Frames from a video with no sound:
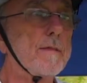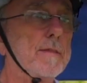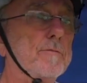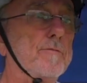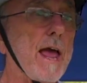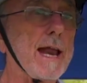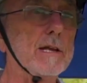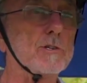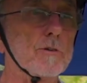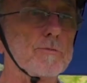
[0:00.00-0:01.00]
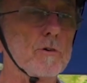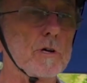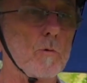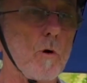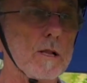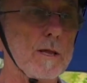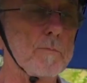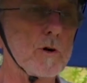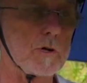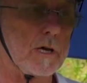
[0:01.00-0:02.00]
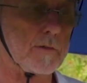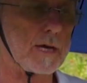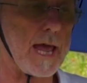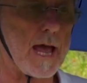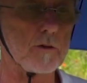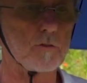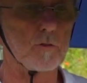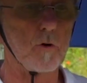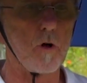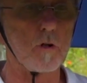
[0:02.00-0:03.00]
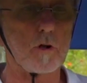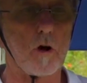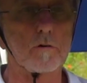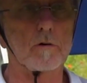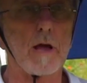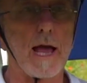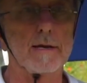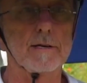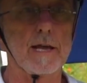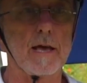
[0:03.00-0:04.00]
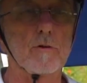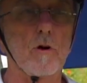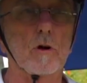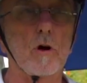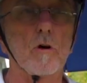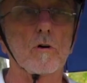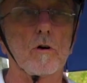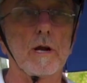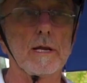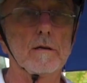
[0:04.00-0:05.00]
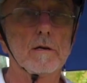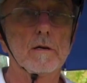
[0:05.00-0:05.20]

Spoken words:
the advantage of doing it while they're milking, the cows are all congregated together on a concrete